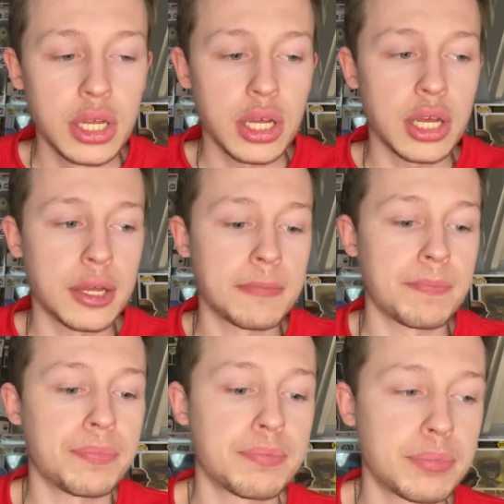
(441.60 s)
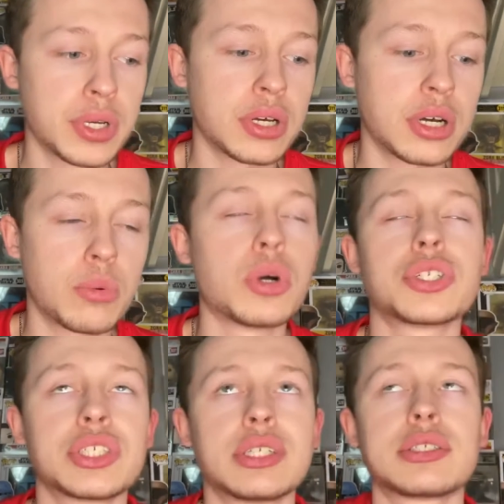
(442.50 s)
But I watched
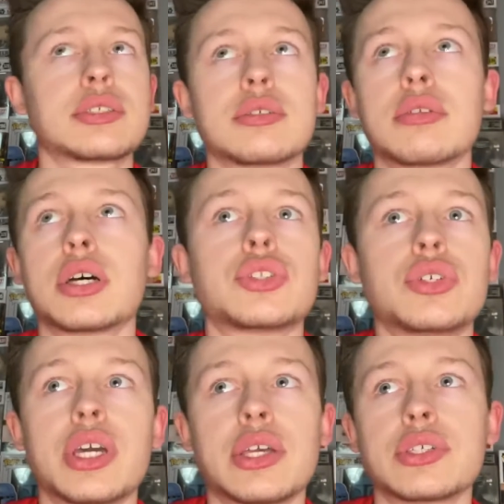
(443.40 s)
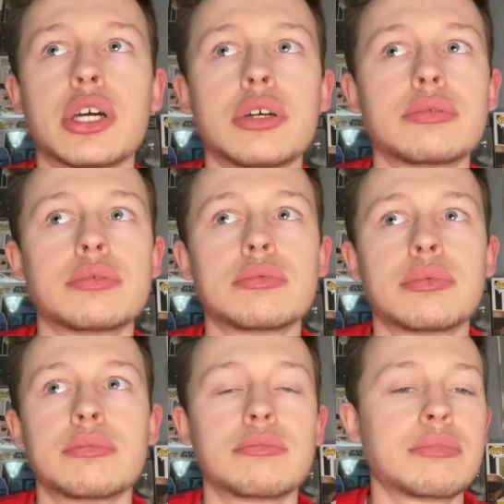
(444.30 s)
this 2 days ago
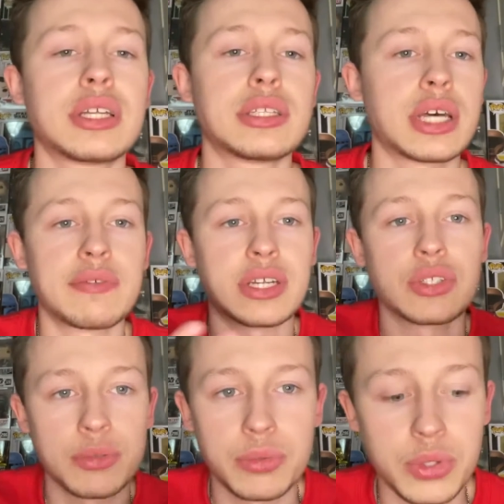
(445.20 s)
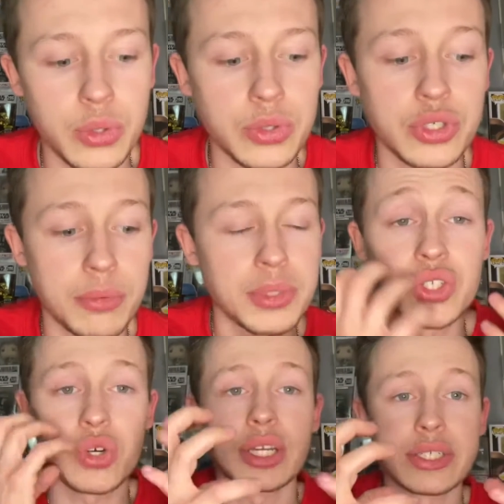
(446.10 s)
and I haven't had time to record, so I've been
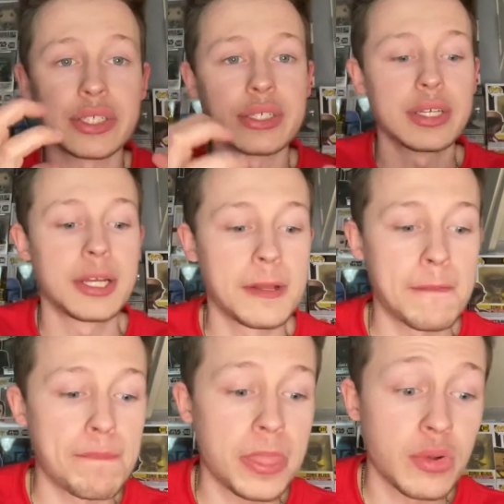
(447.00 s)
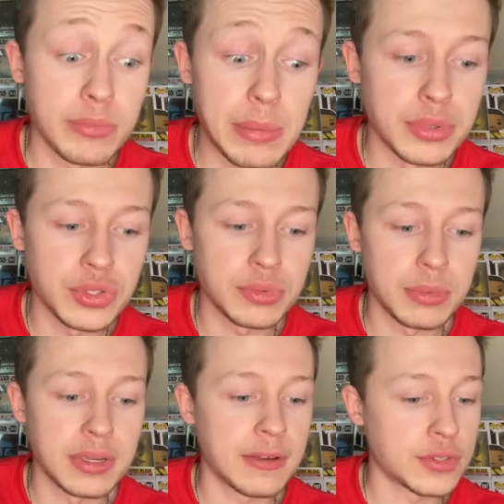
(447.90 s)
trying to remember some
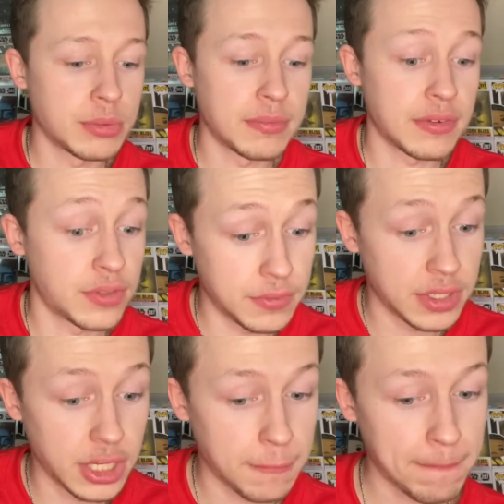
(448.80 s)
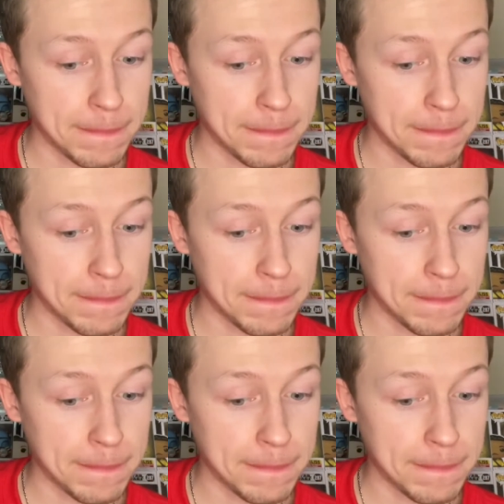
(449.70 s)
of it for the video.